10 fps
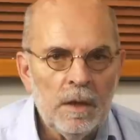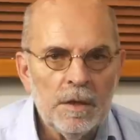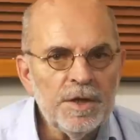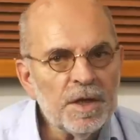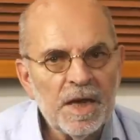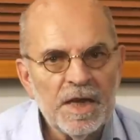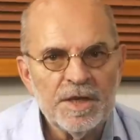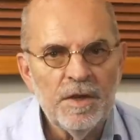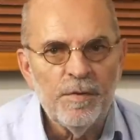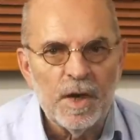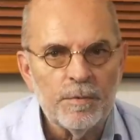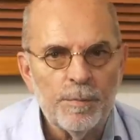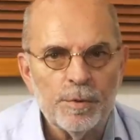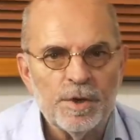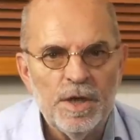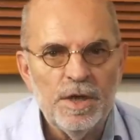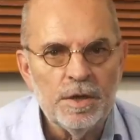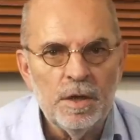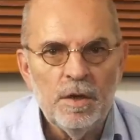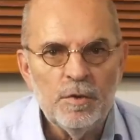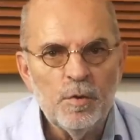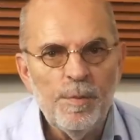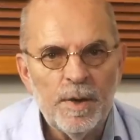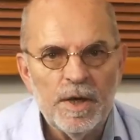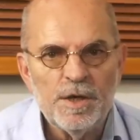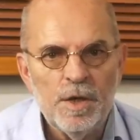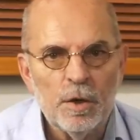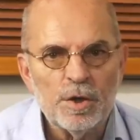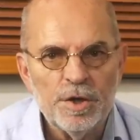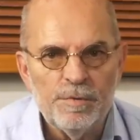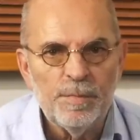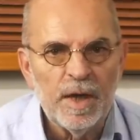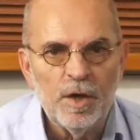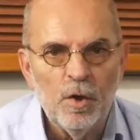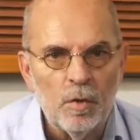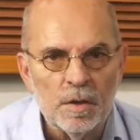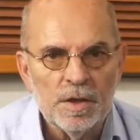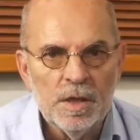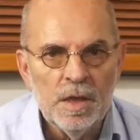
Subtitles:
Siltec has developed a procedure to replace the oxygen by gold,